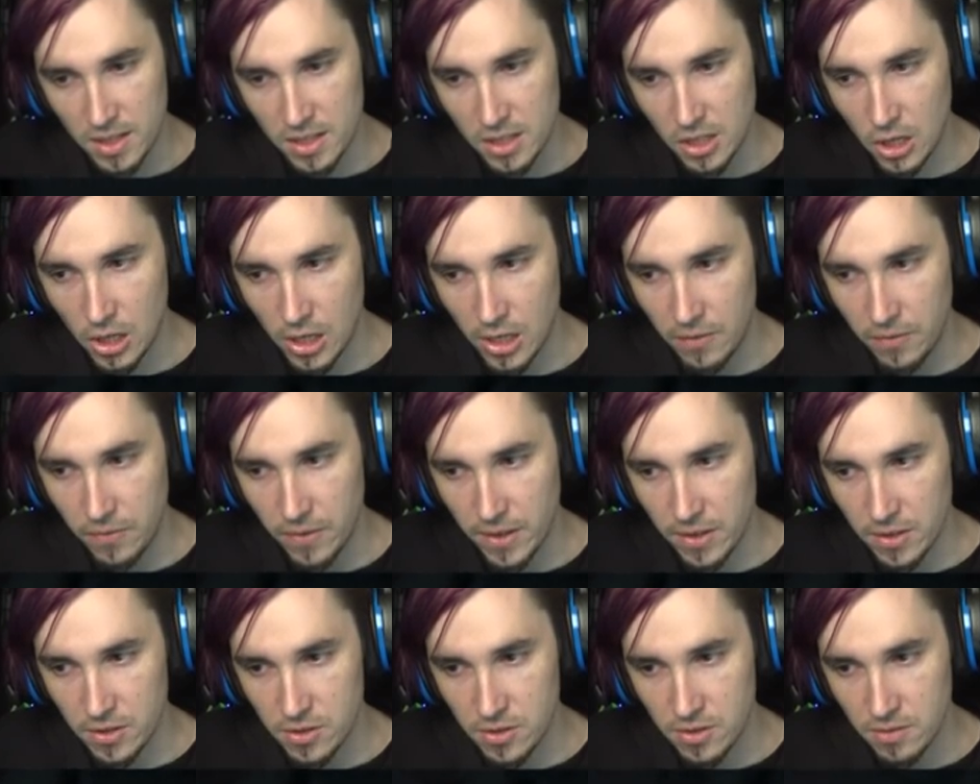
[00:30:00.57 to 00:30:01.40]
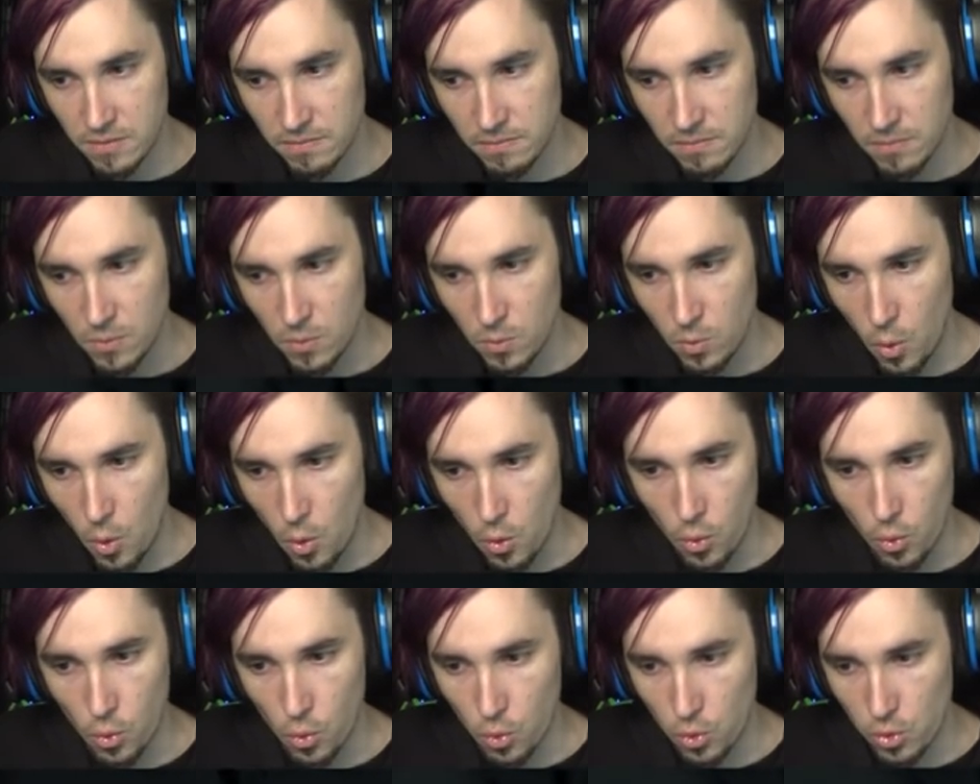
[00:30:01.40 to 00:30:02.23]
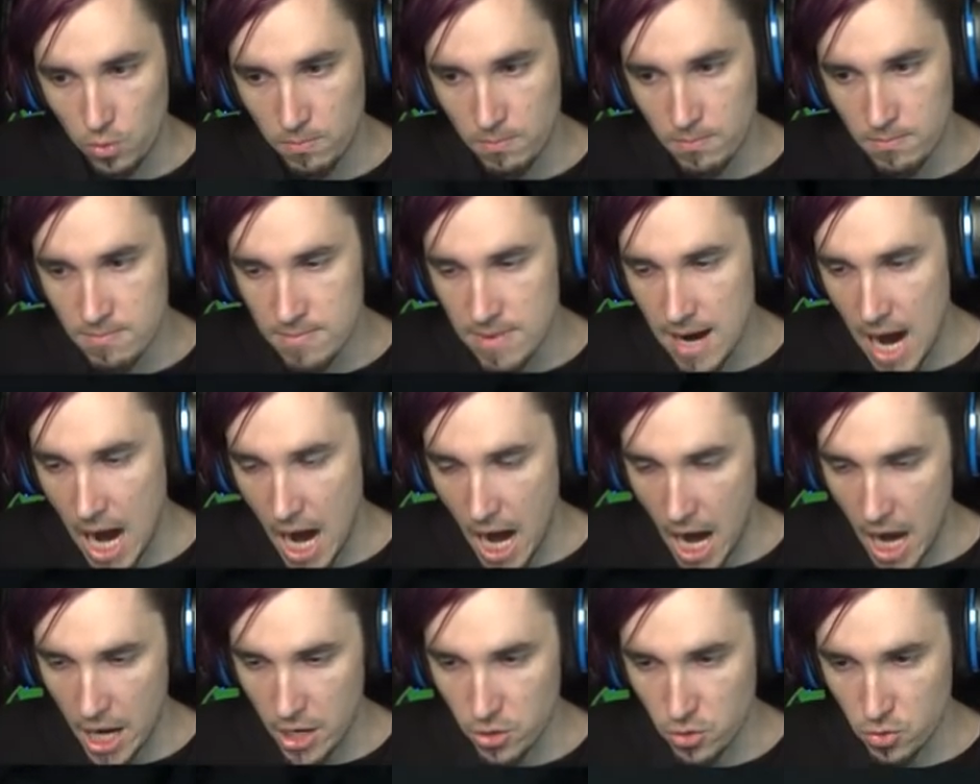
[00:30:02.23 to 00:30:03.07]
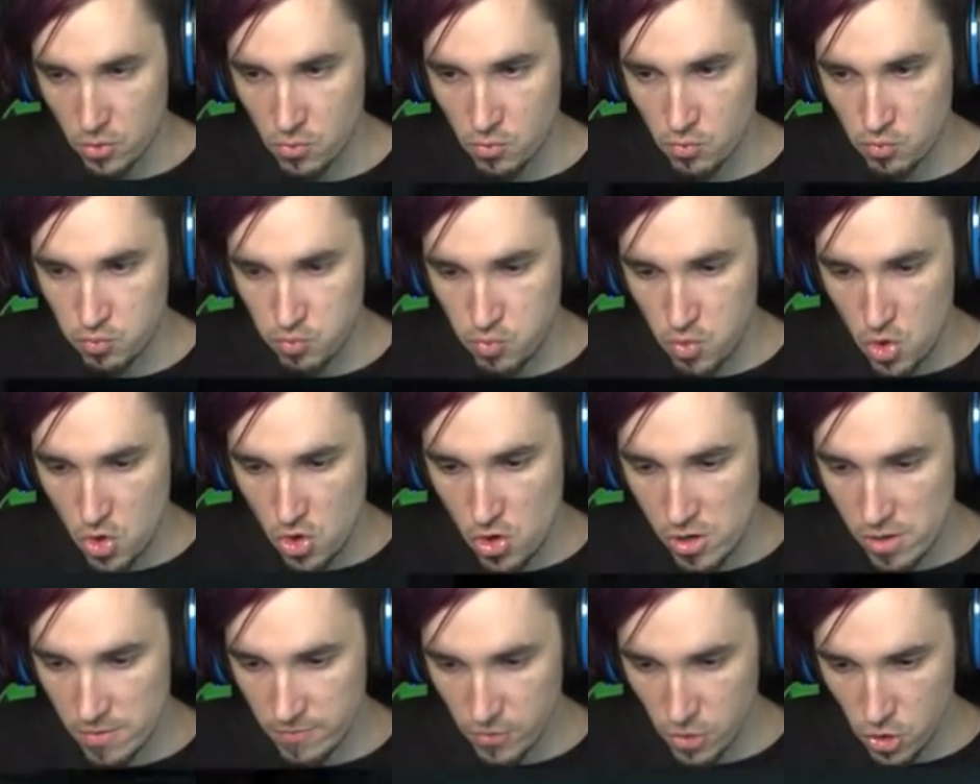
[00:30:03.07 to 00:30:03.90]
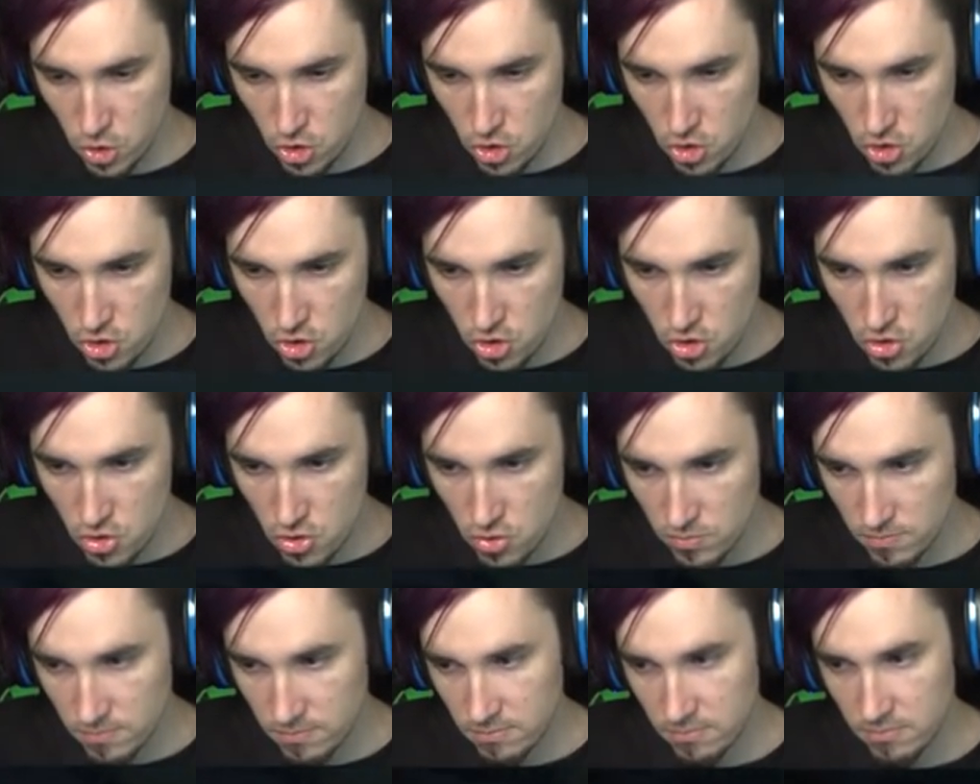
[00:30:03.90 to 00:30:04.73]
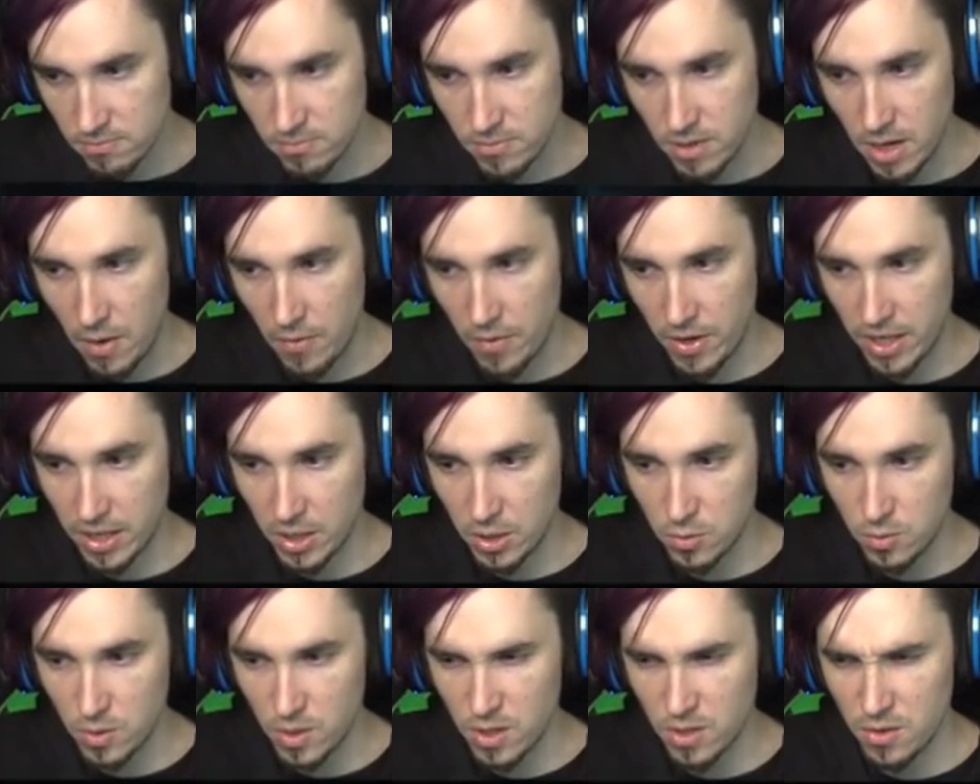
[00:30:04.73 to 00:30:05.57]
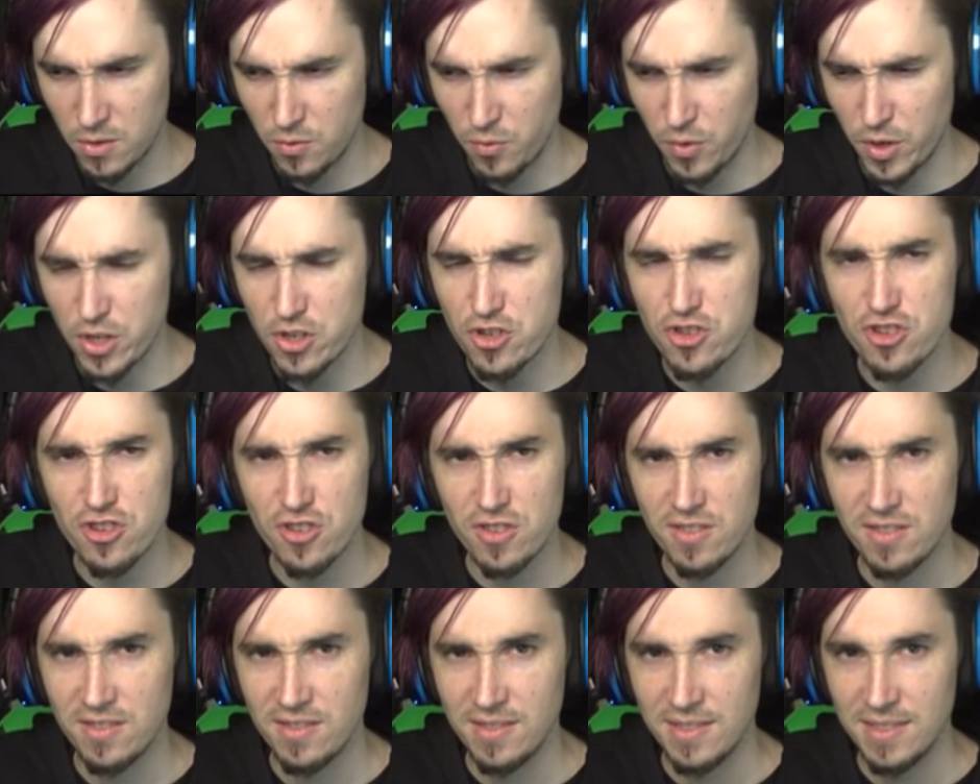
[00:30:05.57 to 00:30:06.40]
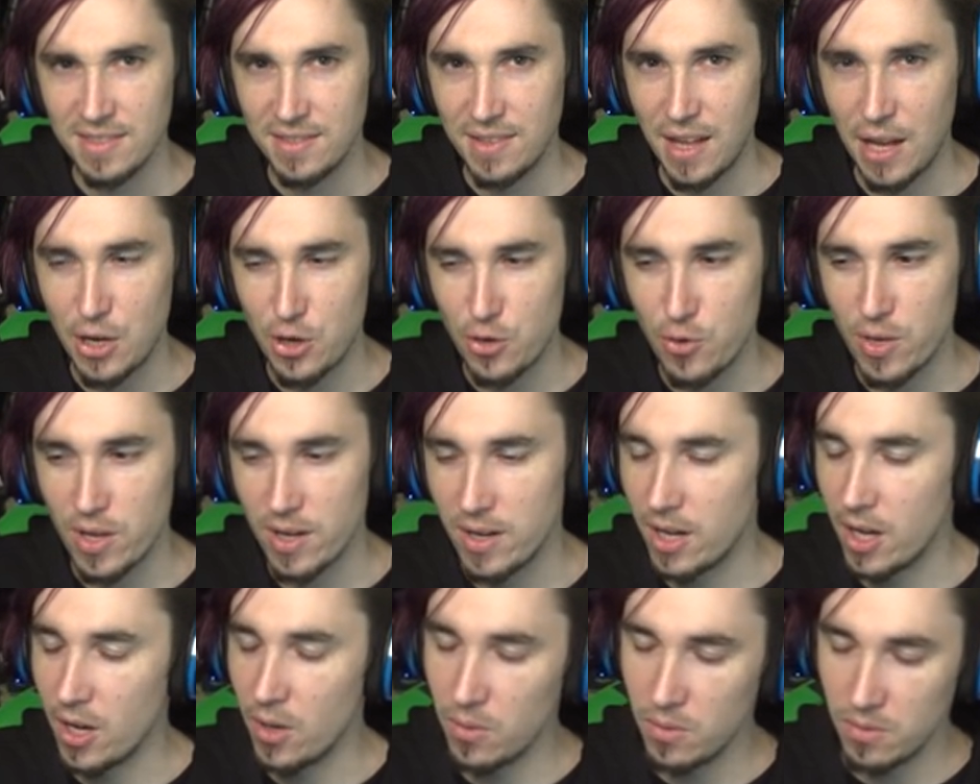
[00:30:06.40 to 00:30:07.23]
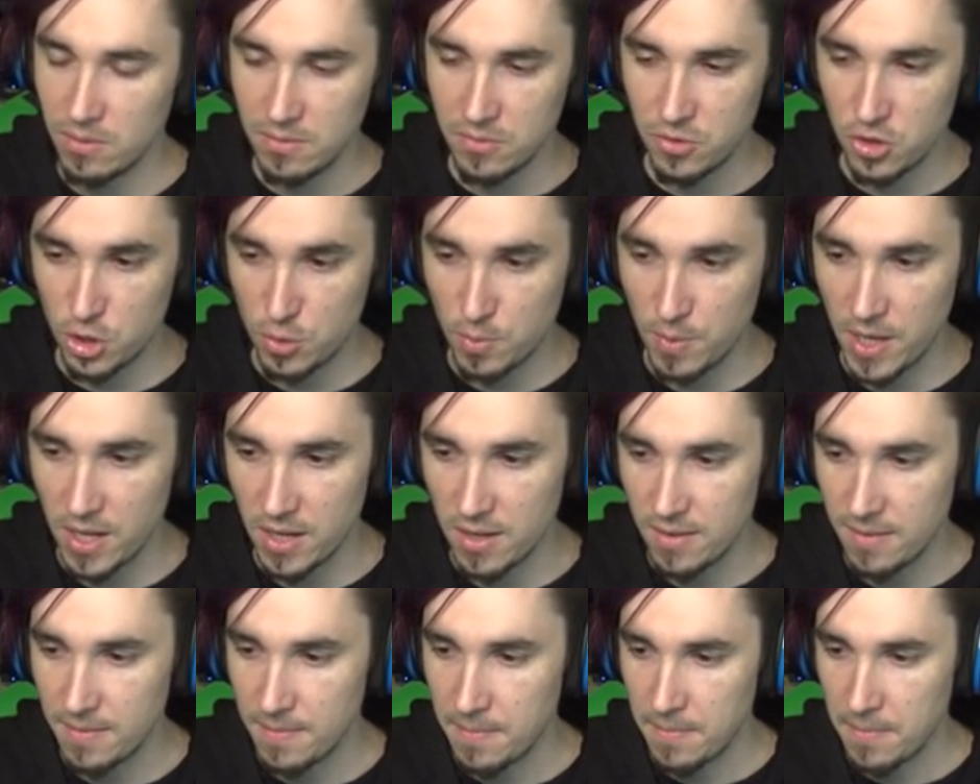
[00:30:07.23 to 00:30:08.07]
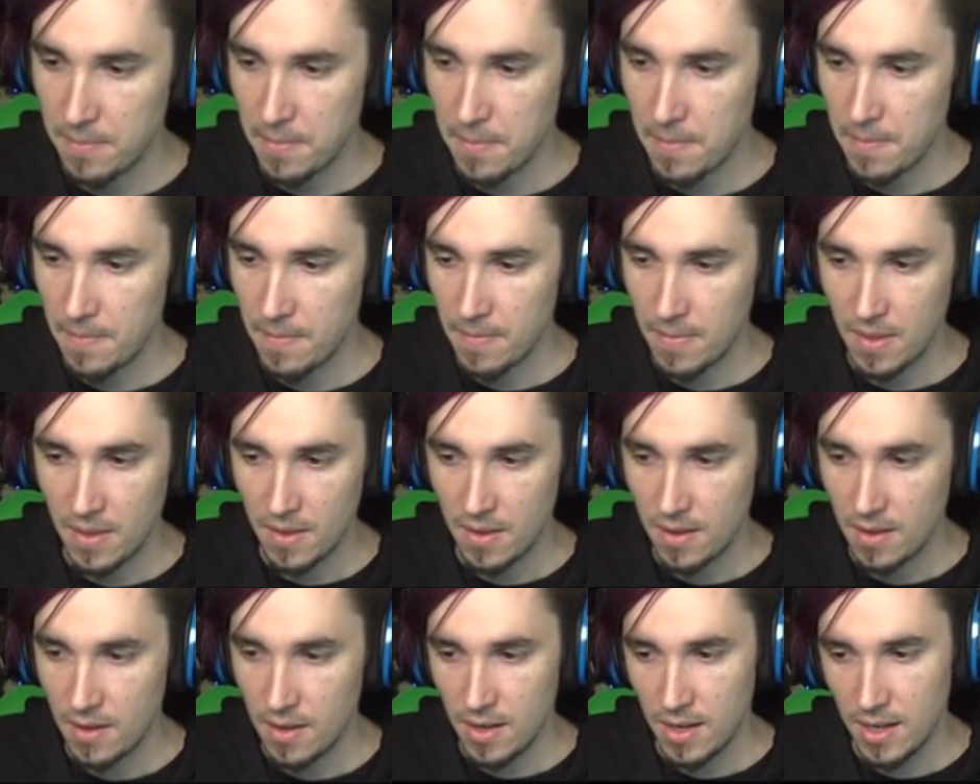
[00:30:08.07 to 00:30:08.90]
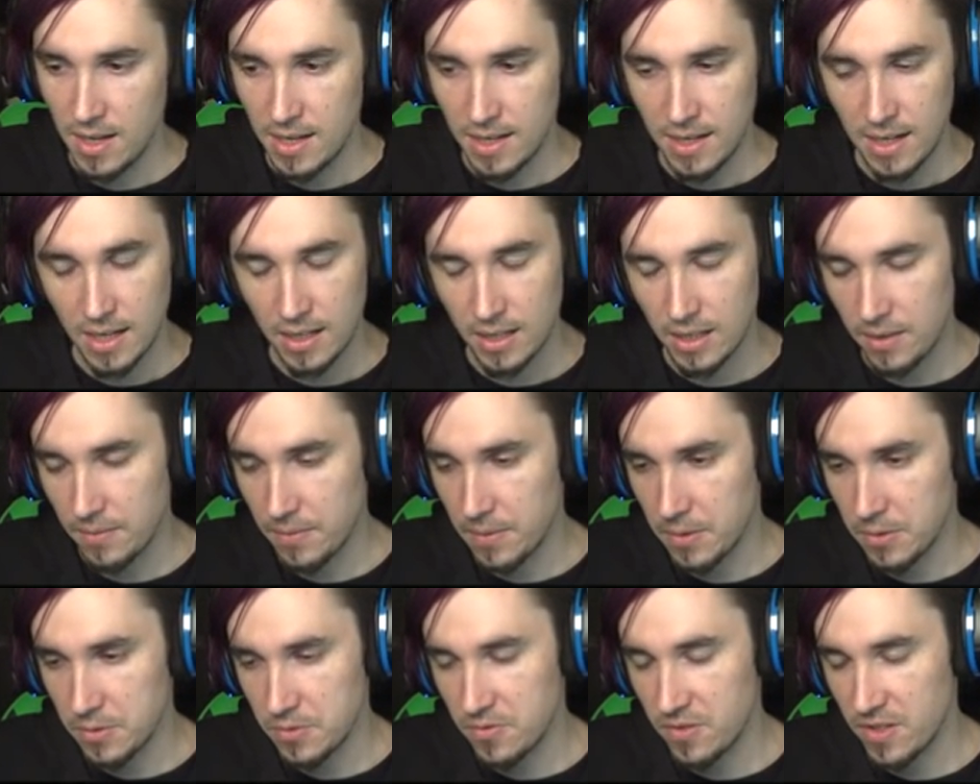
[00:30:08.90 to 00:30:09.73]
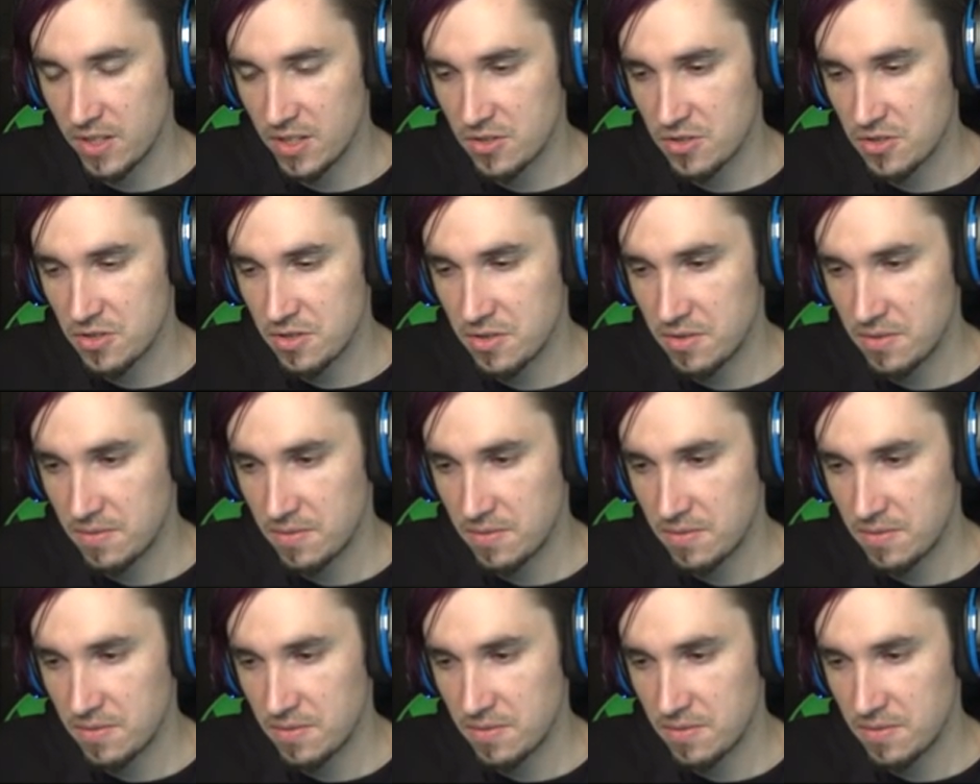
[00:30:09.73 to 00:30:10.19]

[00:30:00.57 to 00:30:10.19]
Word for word: of the talking fish? Old Man River. You ever get those one of those fish? I do that. No, just me. I love those fish.